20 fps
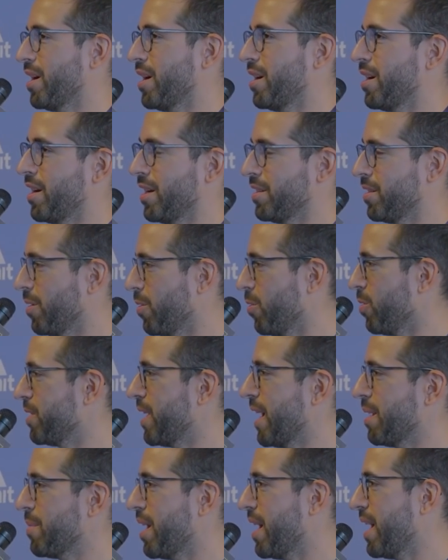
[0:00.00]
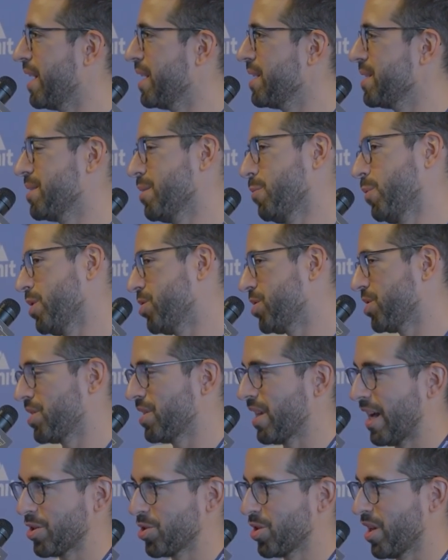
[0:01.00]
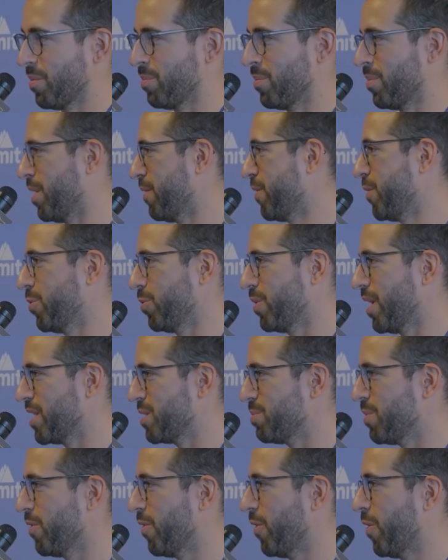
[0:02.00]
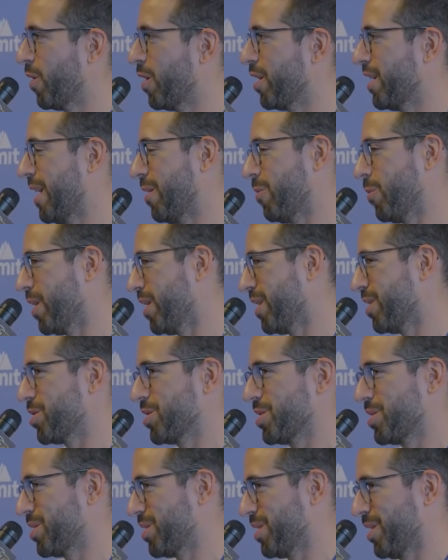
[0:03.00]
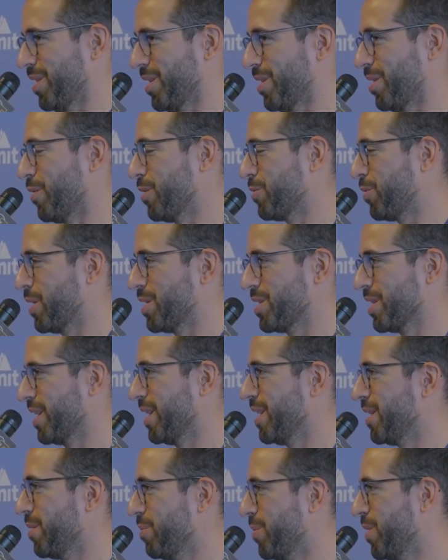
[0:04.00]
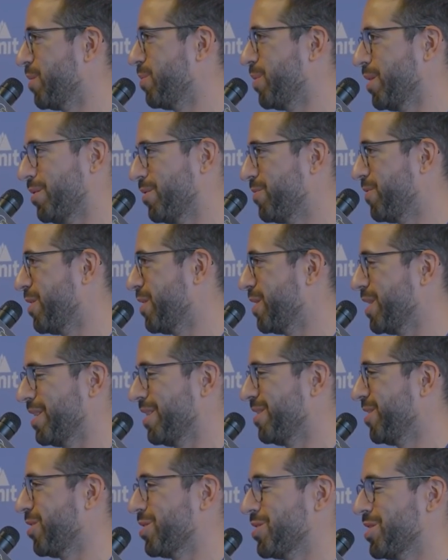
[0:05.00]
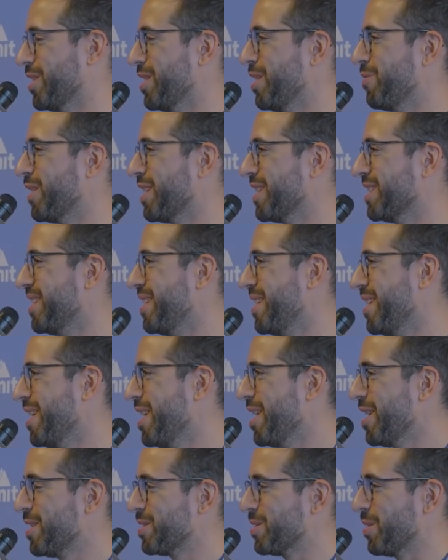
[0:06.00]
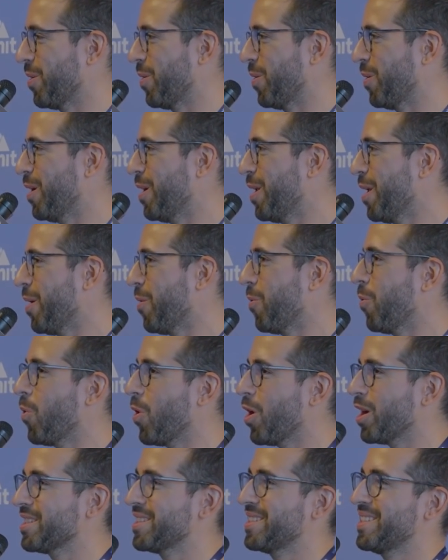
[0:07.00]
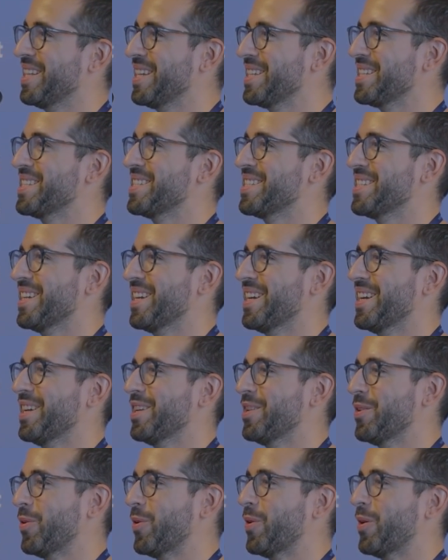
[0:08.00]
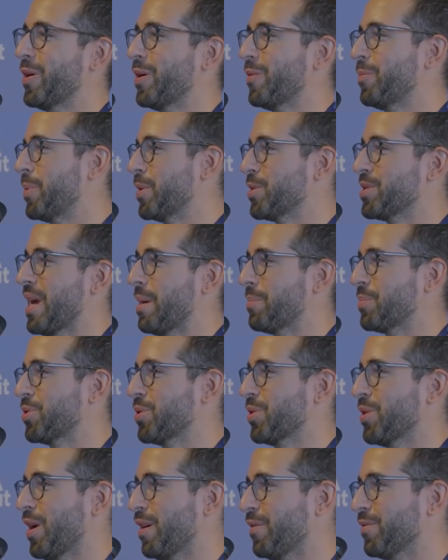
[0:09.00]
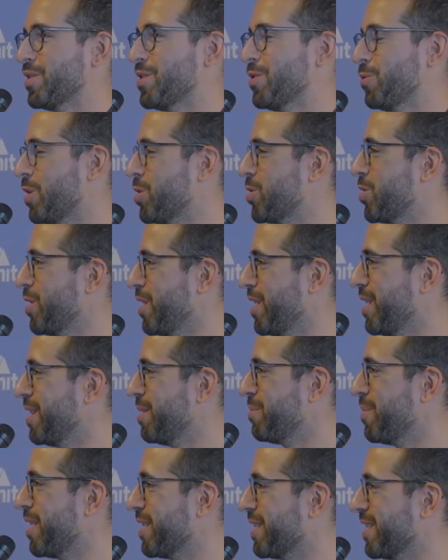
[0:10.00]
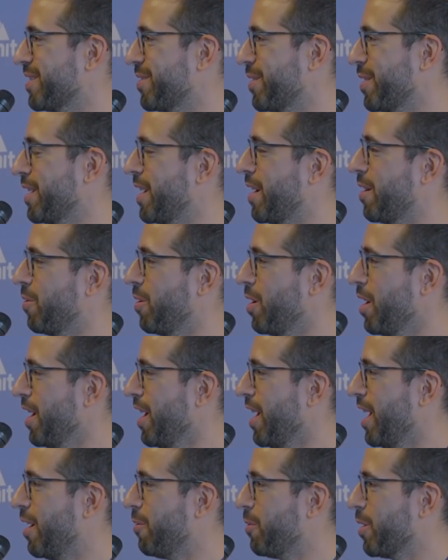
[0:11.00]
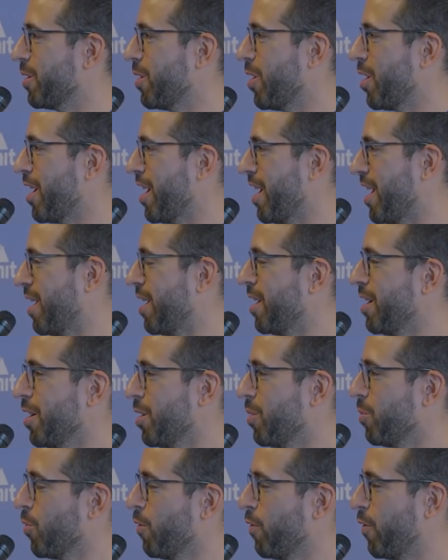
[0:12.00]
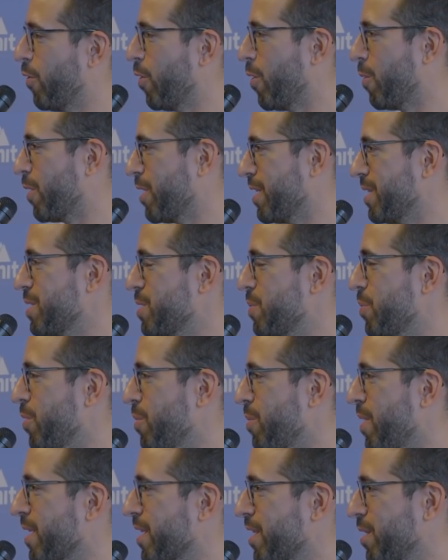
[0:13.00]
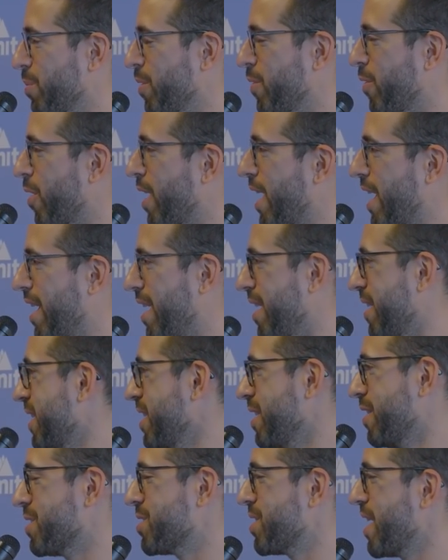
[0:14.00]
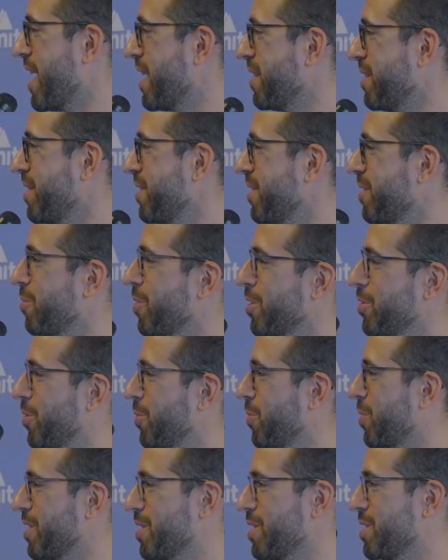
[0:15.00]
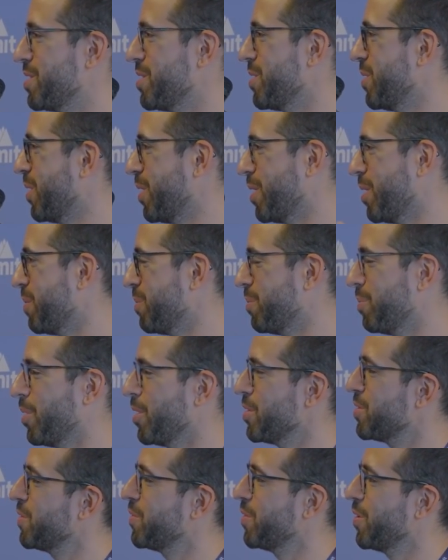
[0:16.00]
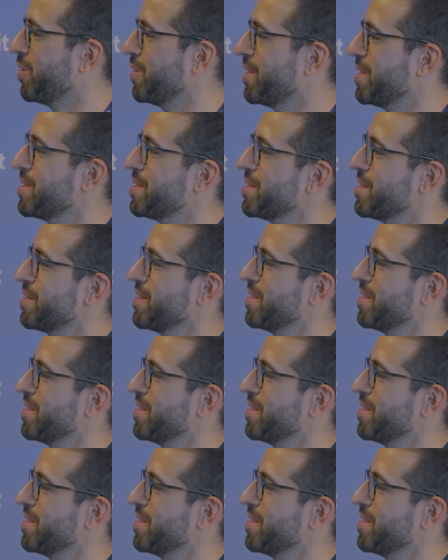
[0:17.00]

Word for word: are at all-time highs. We just touched them a few days before. Now we are just uh, retracing a little bit, but very not significantly. So what is uh, your perception of the situation in the market right now? Are we gonna move forward in this bull market before uh, year's end? What, do, what is your point of view on this?